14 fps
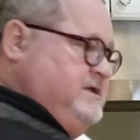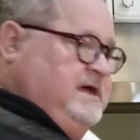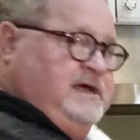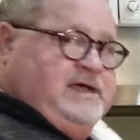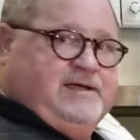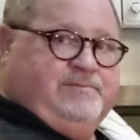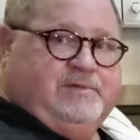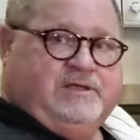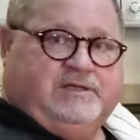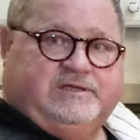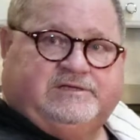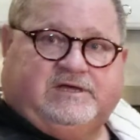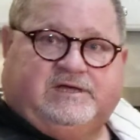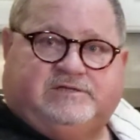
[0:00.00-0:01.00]
time
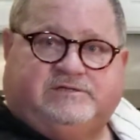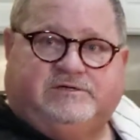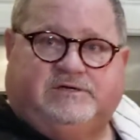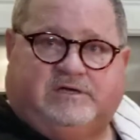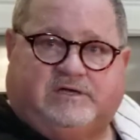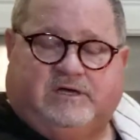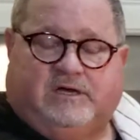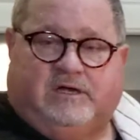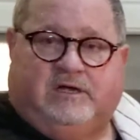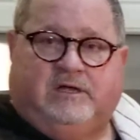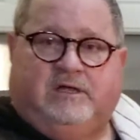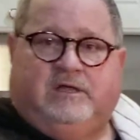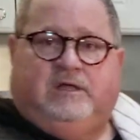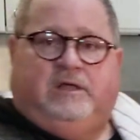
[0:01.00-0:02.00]
is I took
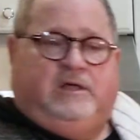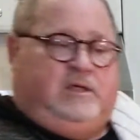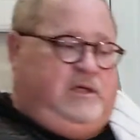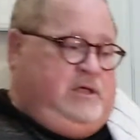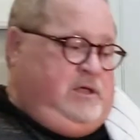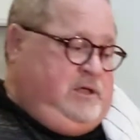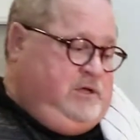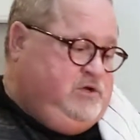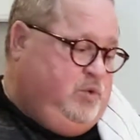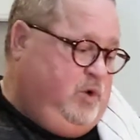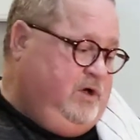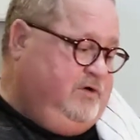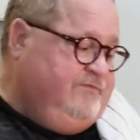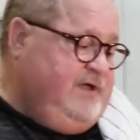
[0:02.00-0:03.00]

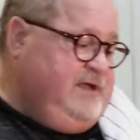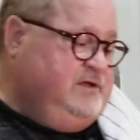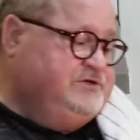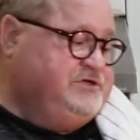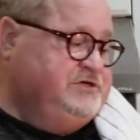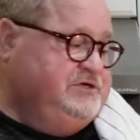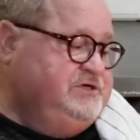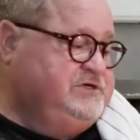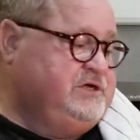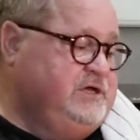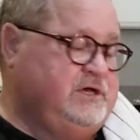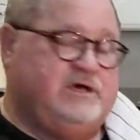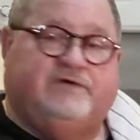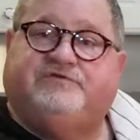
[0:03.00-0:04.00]
12 ounces
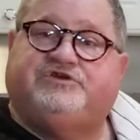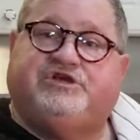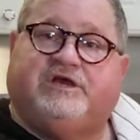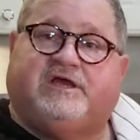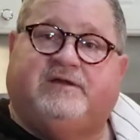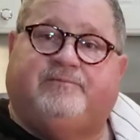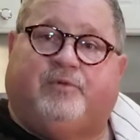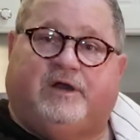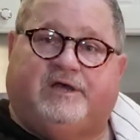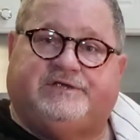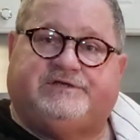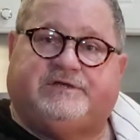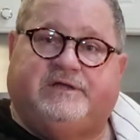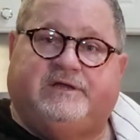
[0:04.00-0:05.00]
of chicken
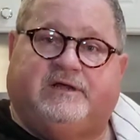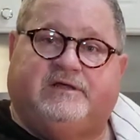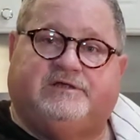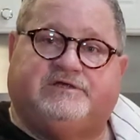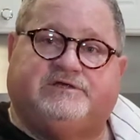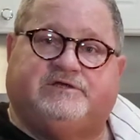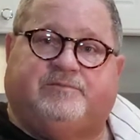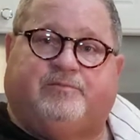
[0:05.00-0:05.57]
breast. Now this is a